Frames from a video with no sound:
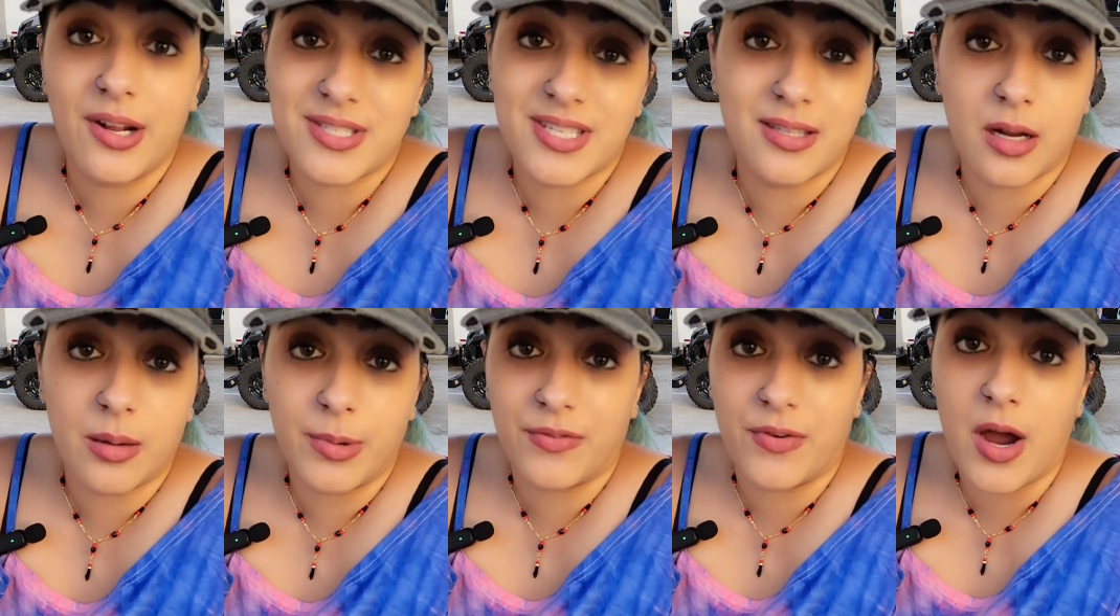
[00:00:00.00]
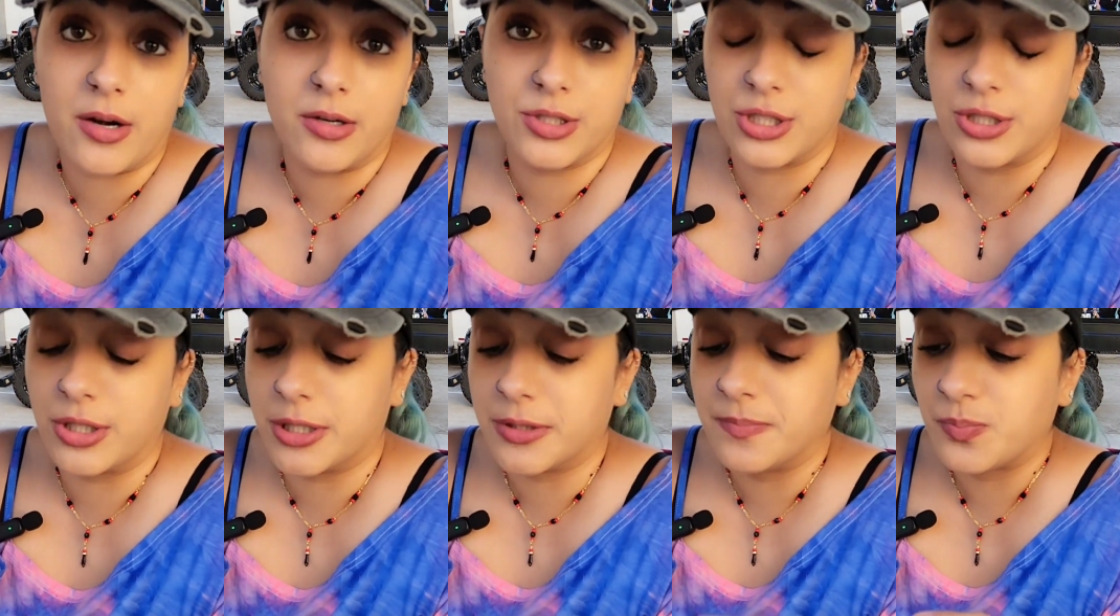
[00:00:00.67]
you know, it's either gonna be fried or
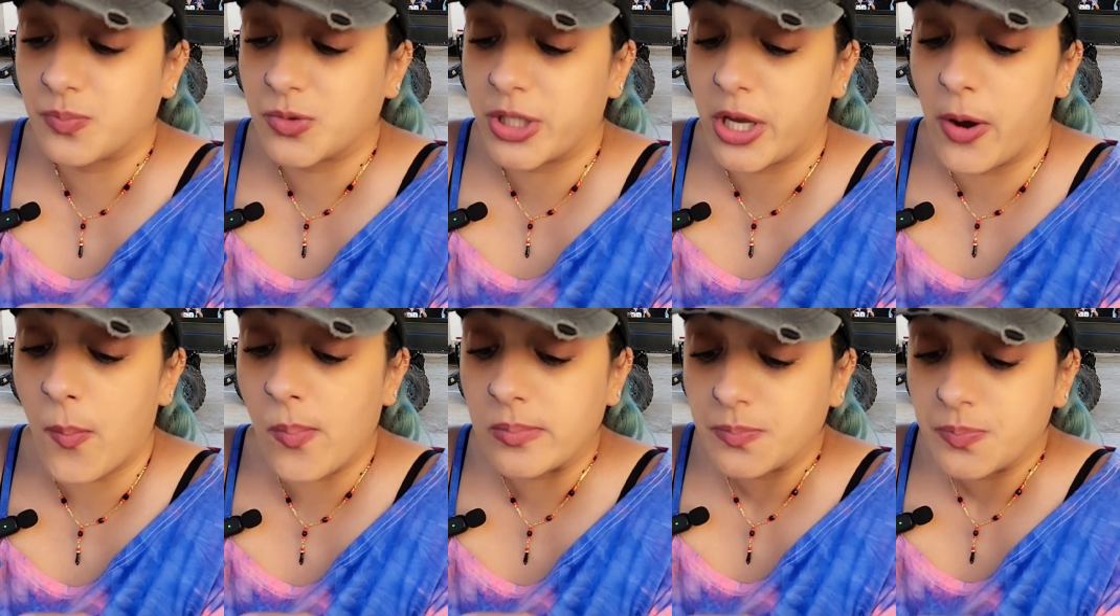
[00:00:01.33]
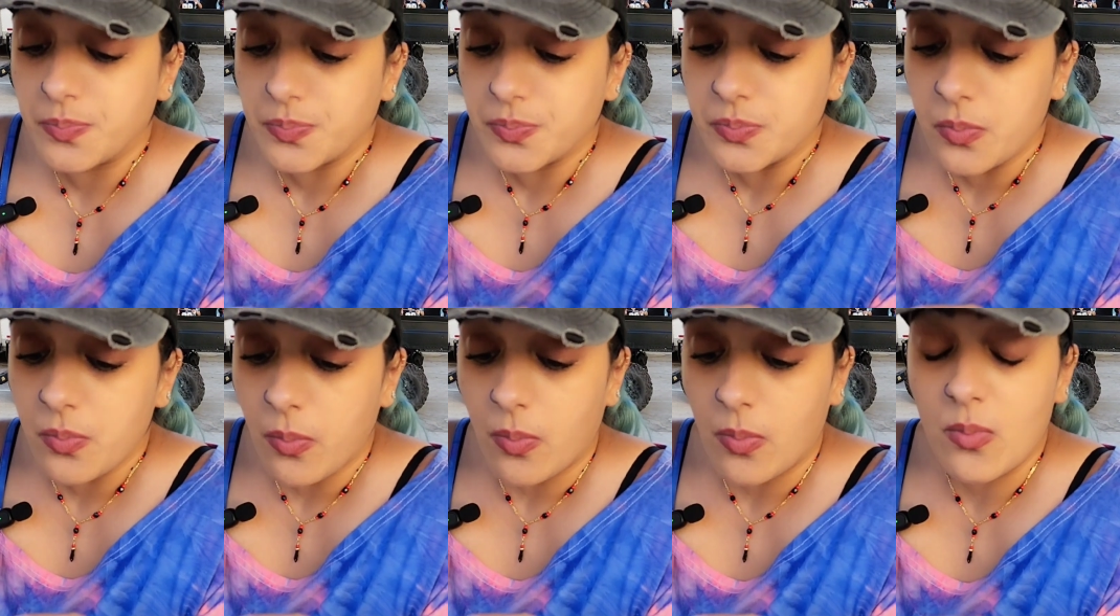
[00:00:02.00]
sugar. So
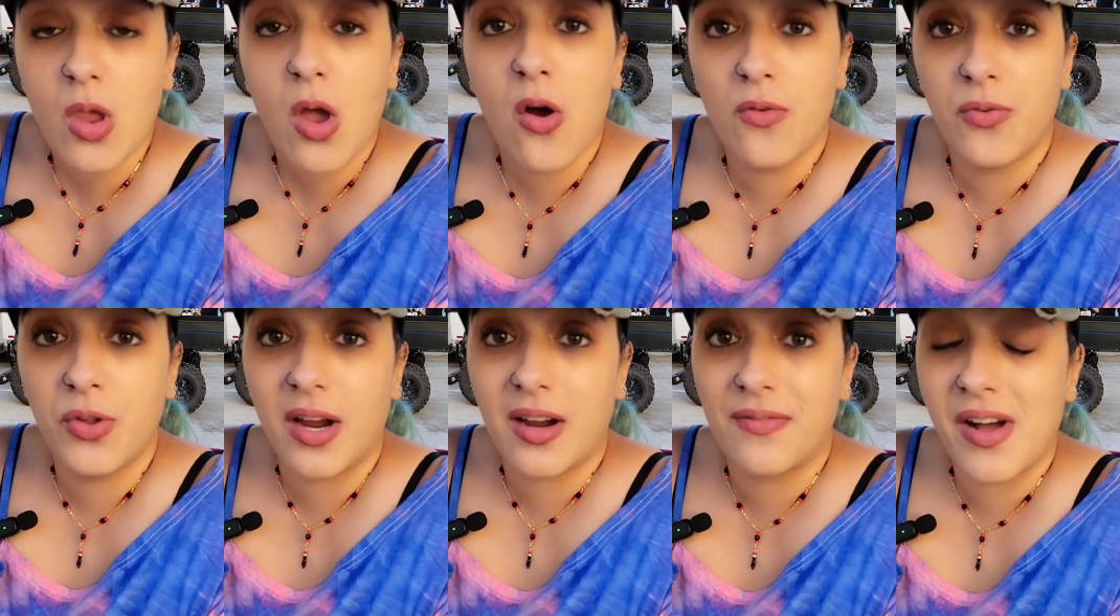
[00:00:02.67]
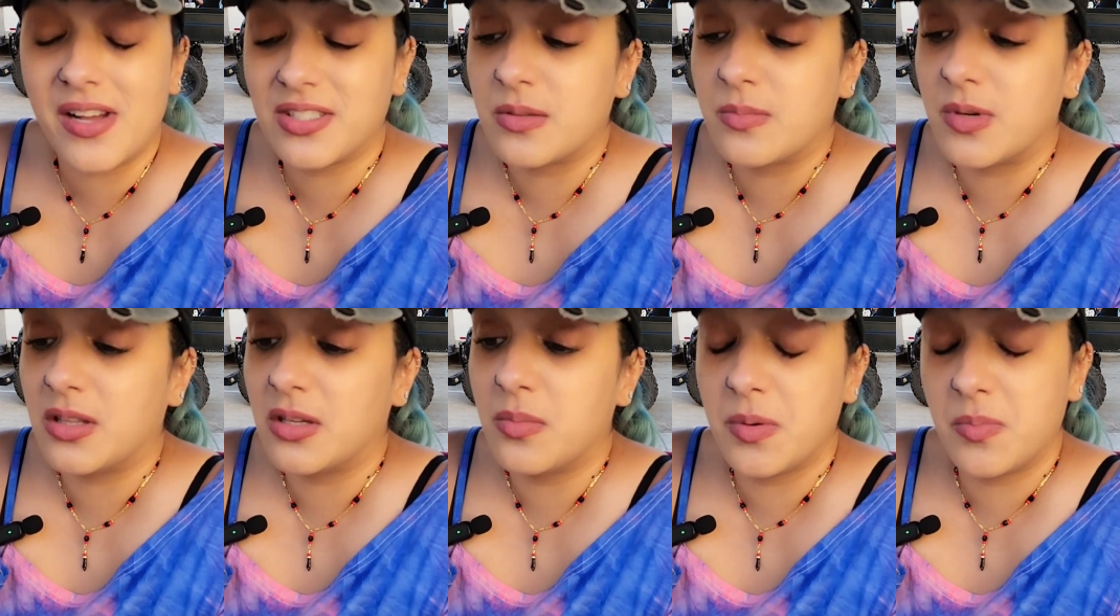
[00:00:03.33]
hopefully, I can find
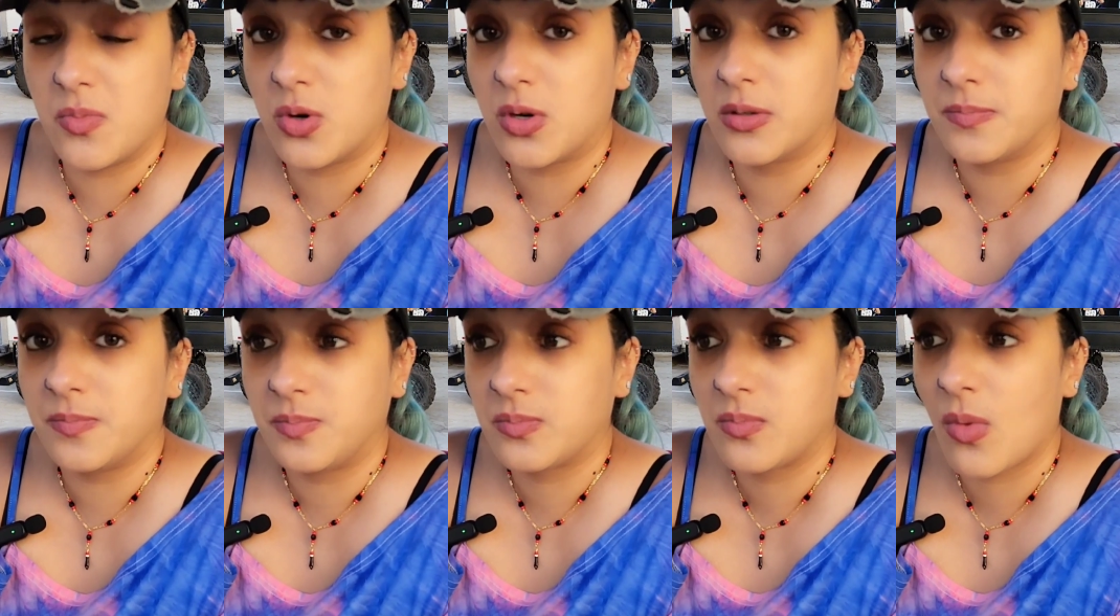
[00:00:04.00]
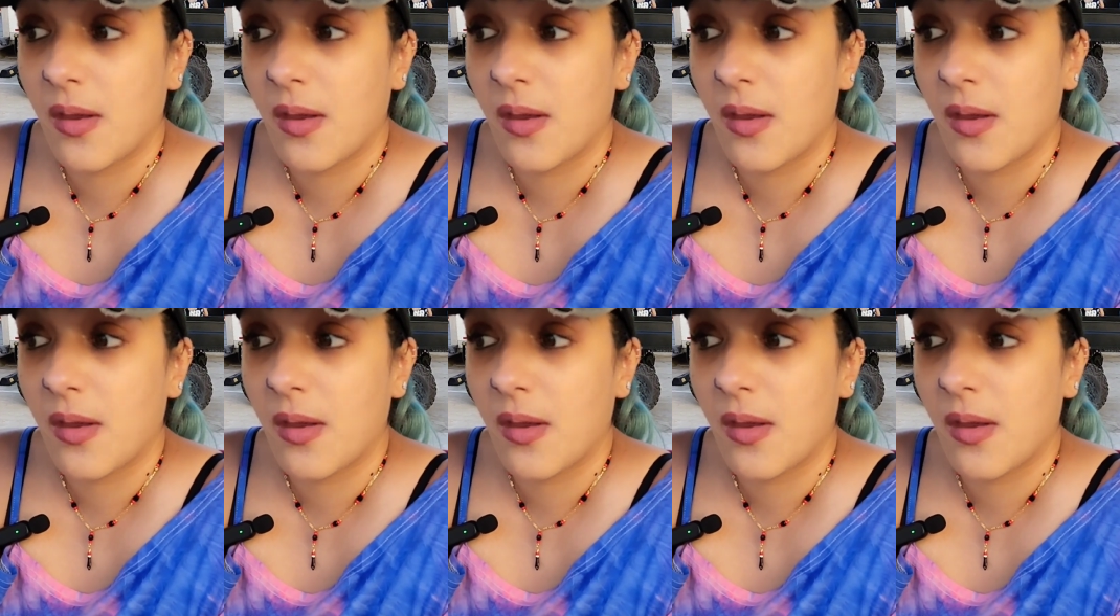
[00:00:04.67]
some a little bit more